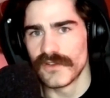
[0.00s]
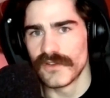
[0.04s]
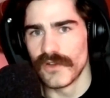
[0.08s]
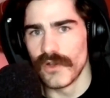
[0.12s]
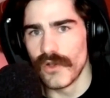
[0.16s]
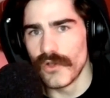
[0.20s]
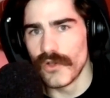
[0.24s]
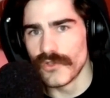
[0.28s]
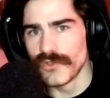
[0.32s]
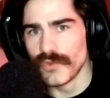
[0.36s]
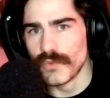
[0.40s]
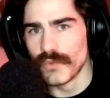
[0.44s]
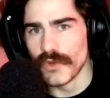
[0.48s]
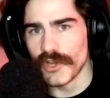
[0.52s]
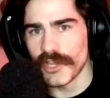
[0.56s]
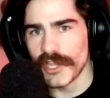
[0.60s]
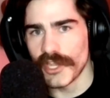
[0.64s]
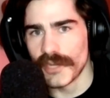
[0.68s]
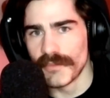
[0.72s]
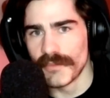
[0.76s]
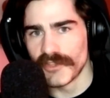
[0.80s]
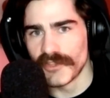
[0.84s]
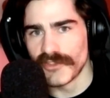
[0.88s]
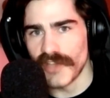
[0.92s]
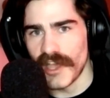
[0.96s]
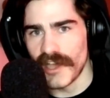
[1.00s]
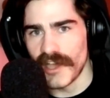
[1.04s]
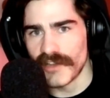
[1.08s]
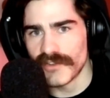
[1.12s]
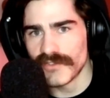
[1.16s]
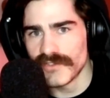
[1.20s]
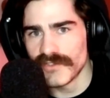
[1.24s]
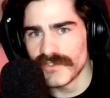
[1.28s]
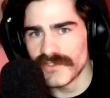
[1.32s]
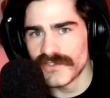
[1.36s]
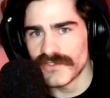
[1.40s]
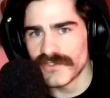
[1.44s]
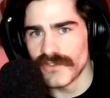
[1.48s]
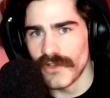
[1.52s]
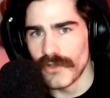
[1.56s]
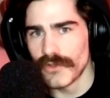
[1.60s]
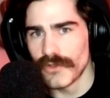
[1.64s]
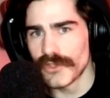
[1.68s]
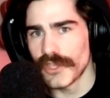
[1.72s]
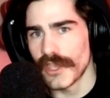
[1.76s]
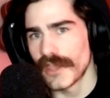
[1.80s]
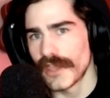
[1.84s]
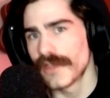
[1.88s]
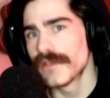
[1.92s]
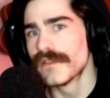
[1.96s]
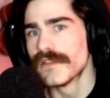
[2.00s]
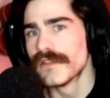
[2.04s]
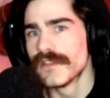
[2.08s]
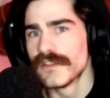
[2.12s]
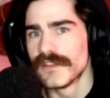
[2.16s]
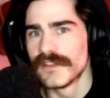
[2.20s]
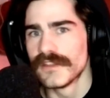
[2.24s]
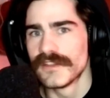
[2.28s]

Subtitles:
Oh, you work at a McDonald's? Okay.